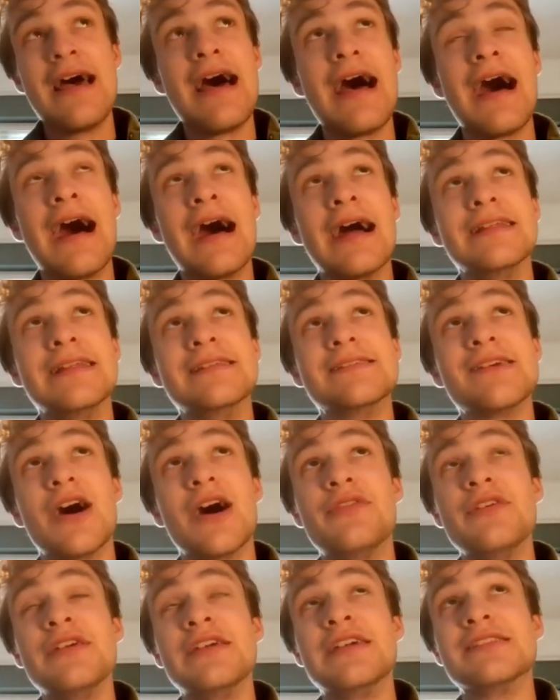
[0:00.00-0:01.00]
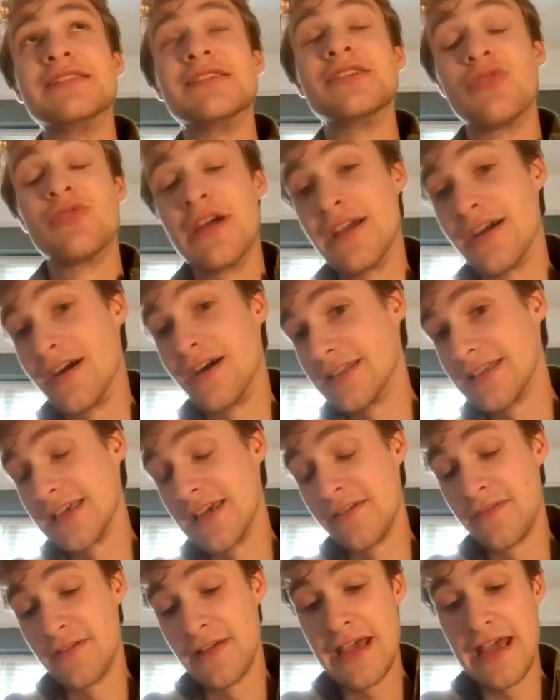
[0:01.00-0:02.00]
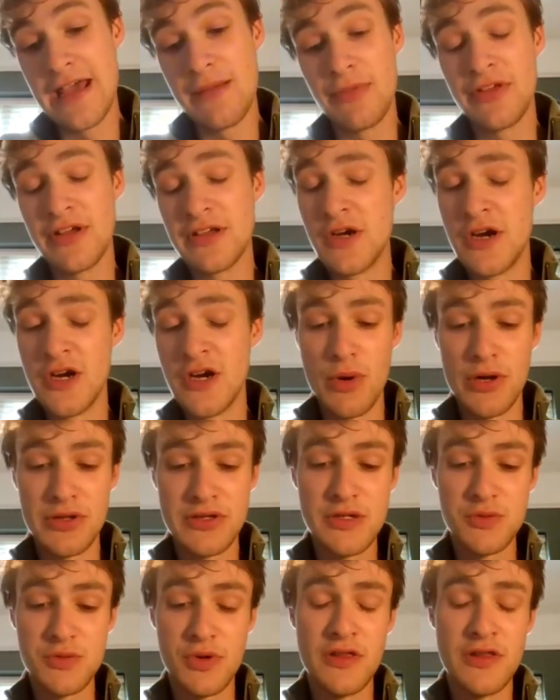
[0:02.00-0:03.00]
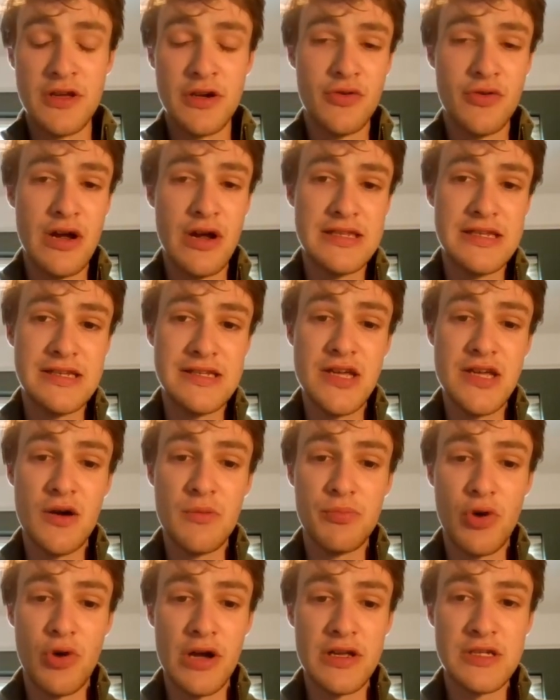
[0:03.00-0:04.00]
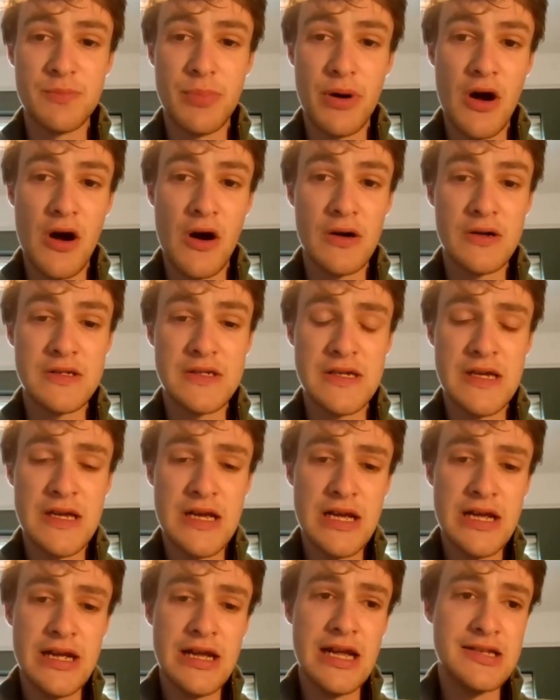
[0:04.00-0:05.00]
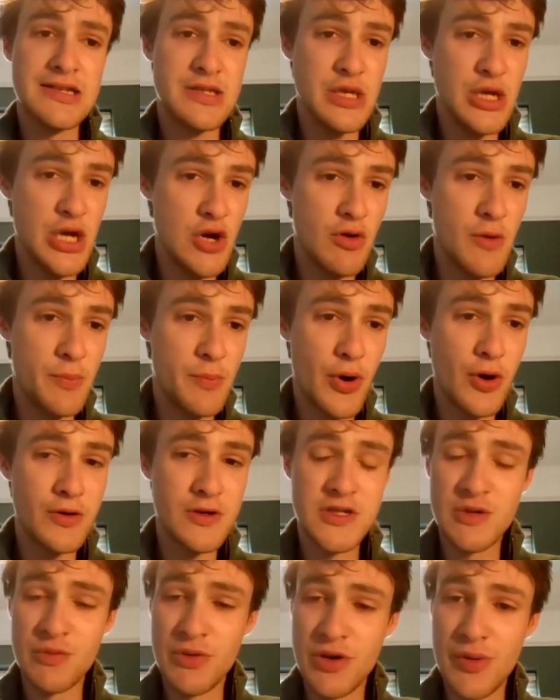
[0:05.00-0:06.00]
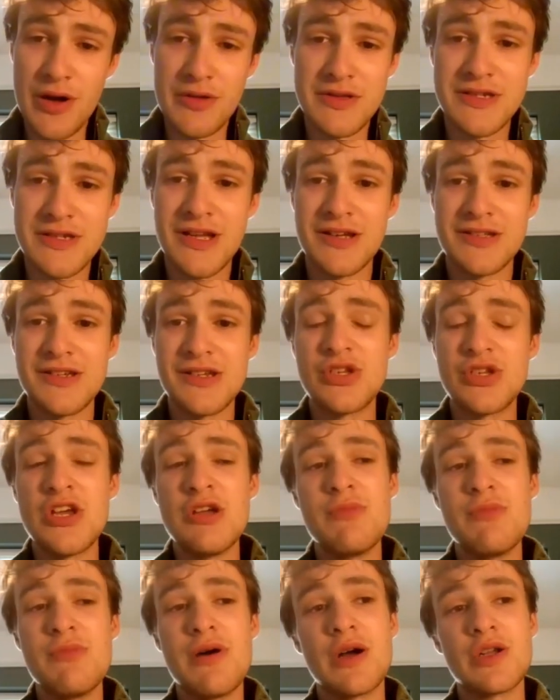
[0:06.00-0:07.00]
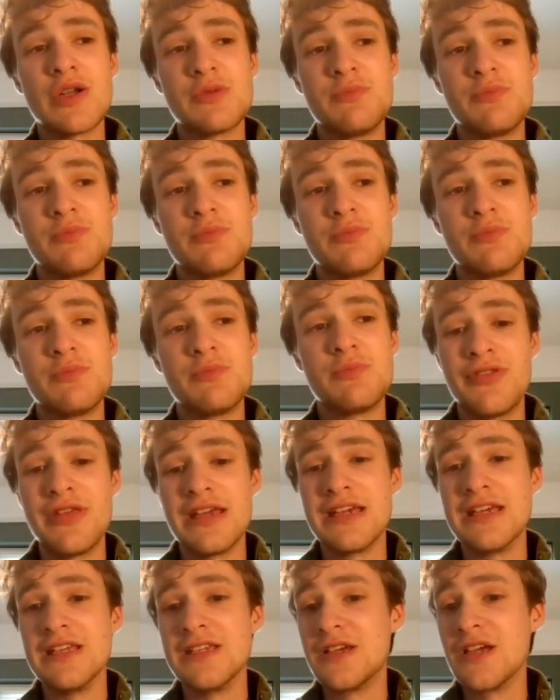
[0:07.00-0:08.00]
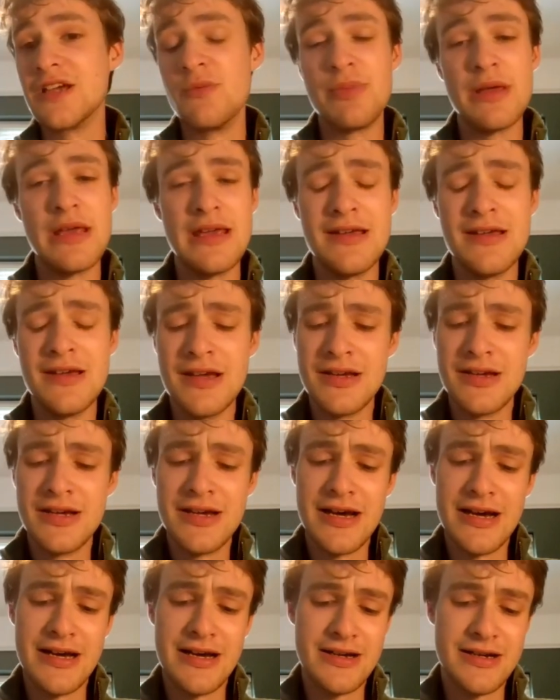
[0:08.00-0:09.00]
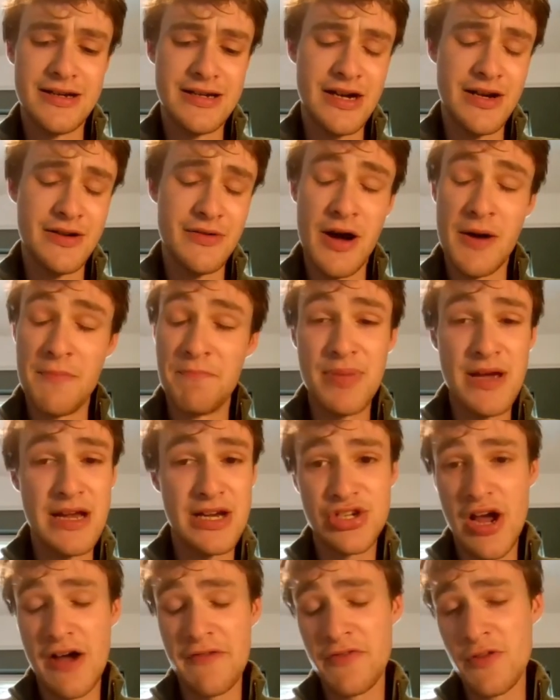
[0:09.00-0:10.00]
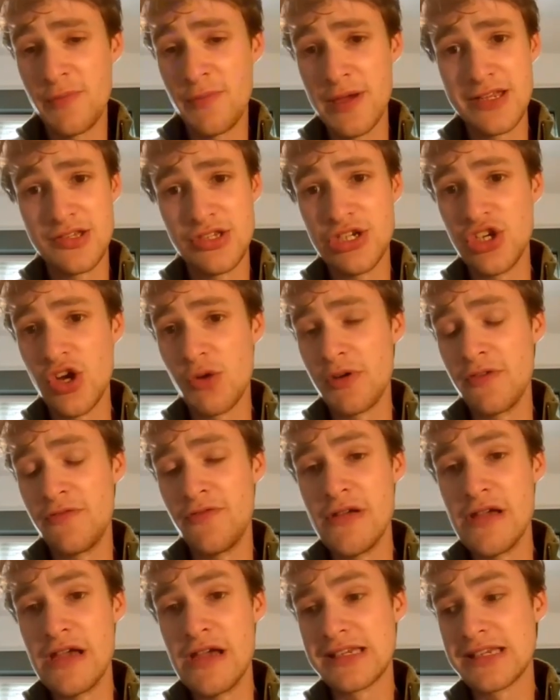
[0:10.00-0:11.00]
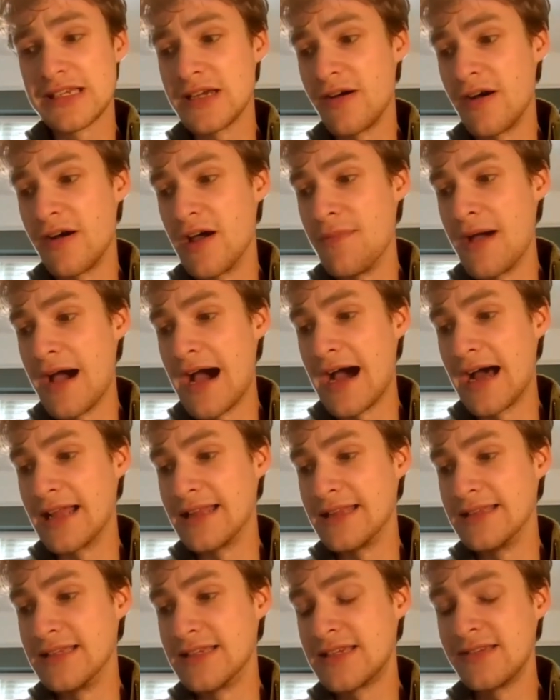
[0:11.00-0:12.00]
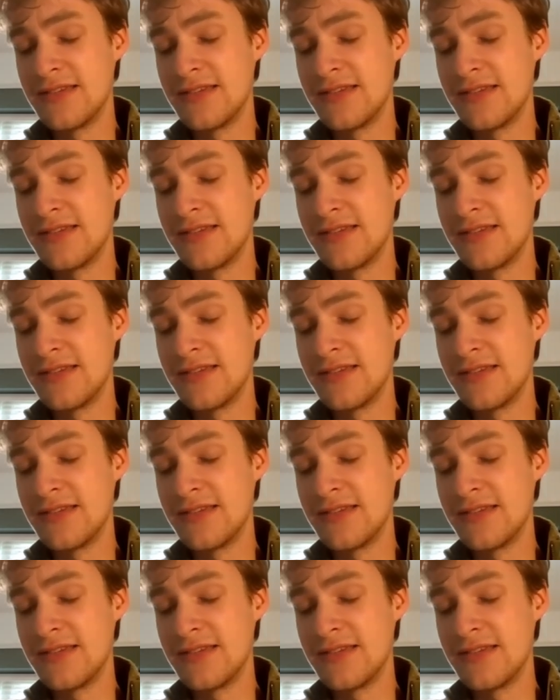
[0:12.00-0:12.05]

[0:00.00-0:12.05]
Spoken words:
And I think it's a great idea for him. I think Thiago Motta is one of the greatest young bright sparks. It's the Euro box, so we won't discuss it too much, but I think he's going to be a big shout for the PSG job in a few years' time, and